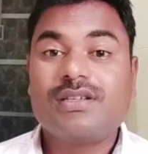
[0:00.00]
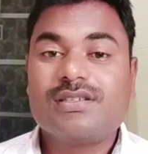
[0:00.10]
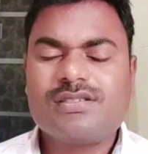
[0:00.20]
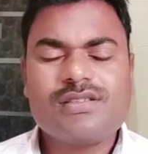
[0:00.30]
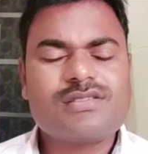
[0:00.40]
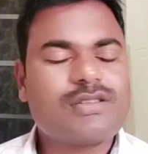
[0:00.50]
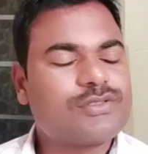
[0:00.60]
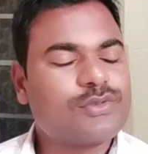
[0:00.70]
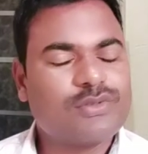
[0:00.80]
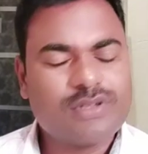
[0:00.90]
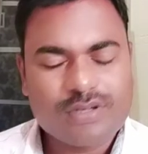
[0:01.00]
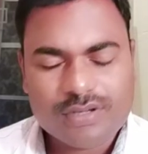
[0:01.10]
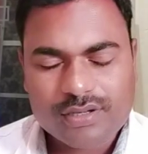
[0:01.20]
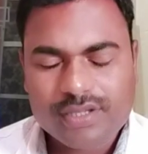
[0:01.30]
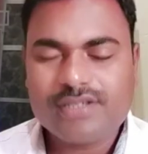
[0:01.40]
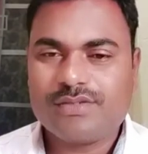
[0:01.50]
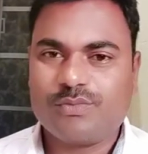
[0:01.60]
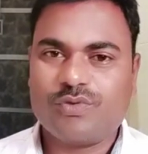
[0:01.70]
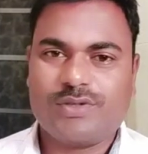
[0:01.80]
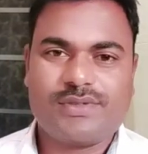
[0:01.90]
She is also great
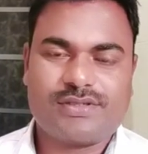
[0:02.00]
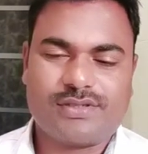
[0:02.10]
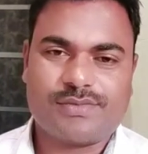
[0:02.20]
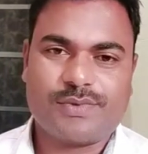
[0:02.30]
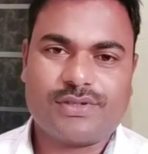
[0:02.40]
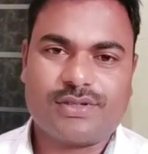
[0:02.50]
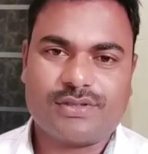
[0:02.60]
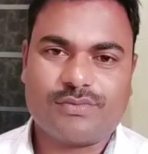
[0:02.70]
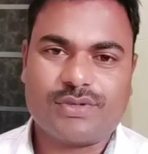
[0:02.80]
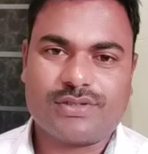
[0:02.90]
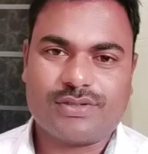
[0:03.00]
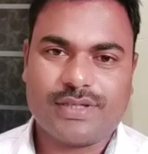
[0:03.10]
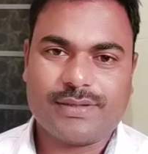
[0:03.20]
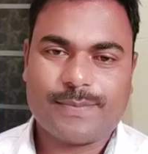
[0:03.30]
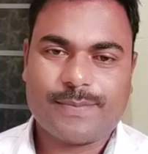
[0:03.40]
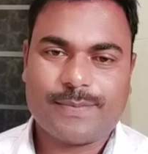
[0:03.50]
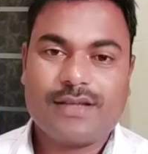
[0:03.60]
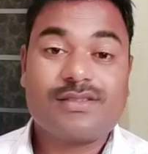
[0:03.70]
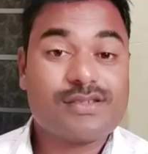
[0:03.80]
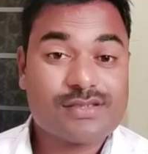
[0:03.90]
motivational speaker in the world today.
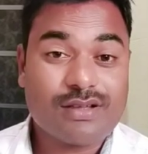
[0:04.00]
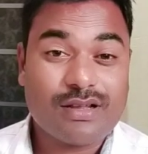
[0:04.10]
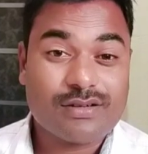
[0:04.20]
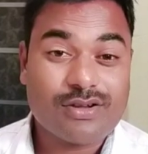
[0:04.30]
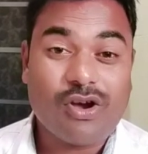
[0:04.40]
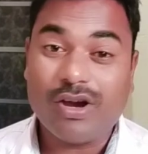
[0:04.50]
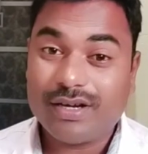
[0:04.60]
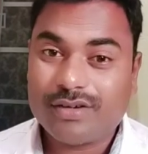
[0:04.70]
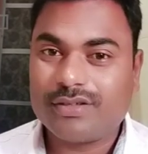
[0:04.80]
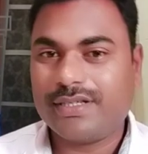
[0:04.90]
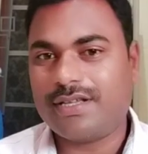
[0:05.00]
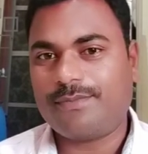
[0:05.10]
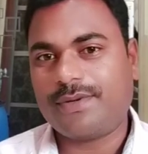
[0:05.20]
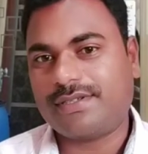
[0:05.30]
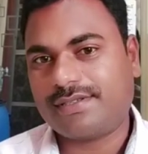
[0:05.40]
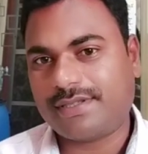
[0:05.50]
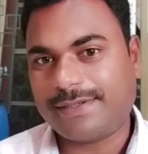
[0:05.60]
She is called the Iron Lady of Pakistan.